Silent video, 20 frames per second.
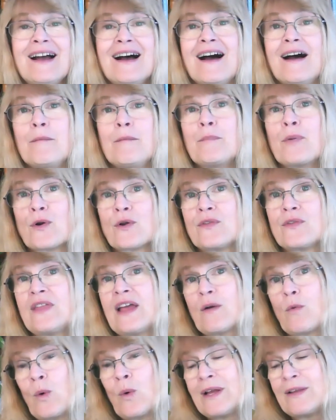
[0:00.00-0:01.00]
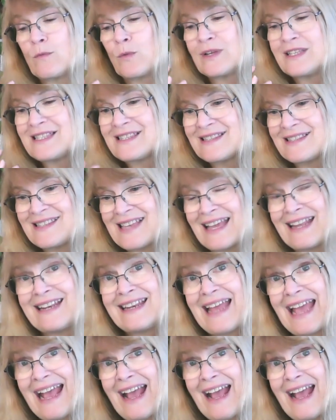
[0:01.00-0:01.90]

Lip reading: a bird that one would send